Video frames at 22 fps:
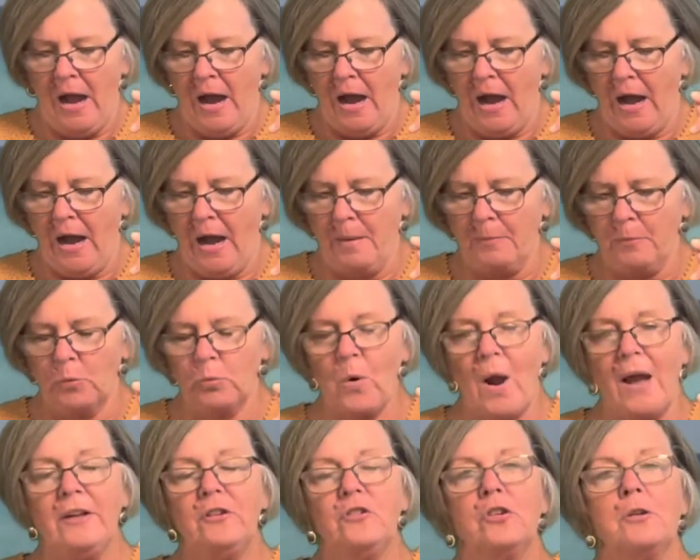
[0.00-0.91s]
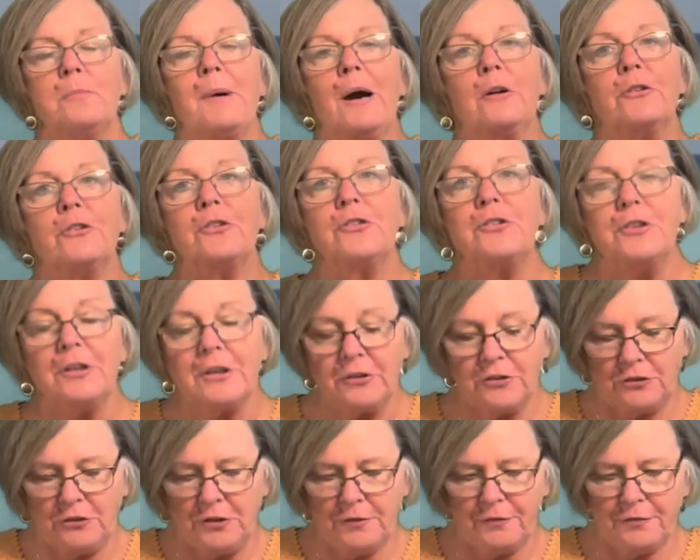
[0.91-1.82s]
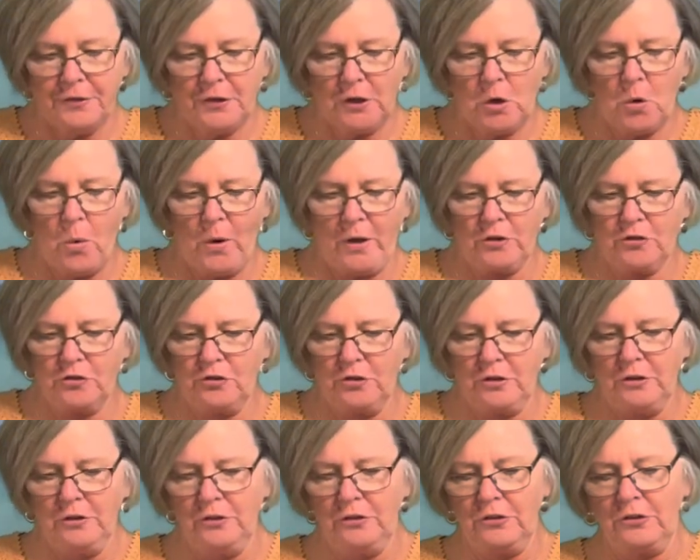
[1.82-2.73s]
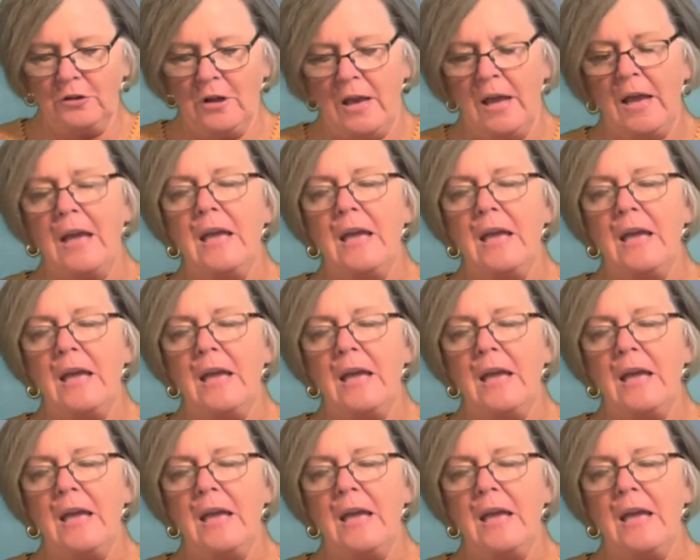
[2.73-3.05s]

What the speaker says: writes about 6 different questions.